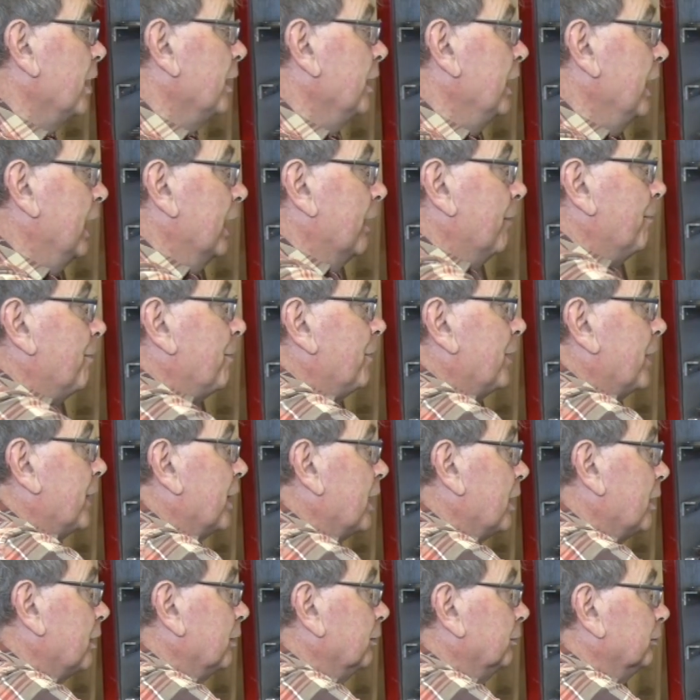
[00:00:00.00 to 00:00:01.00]
Now,
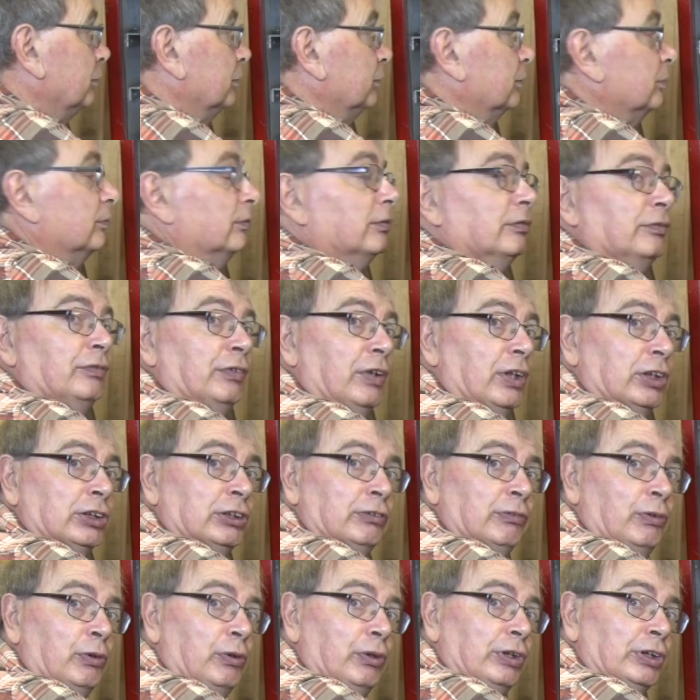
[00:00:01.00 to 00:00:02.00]
first
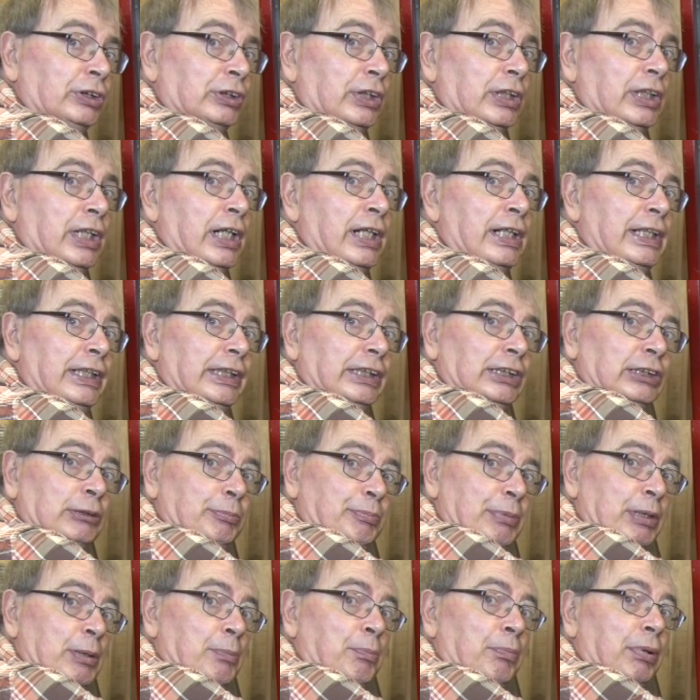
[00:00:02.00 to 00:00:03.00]
of all, it's going to heat this
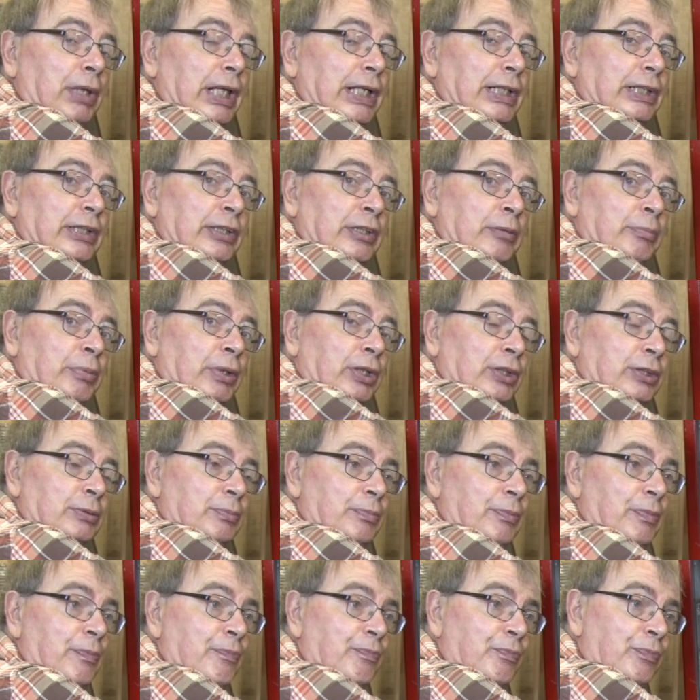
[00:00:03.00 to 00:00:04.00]
big plate at the
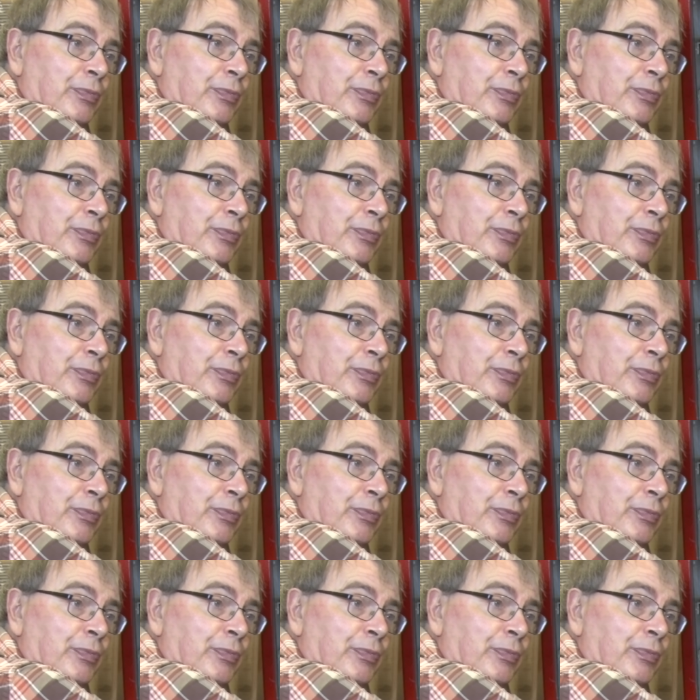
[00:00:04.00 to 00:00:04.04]
bottom,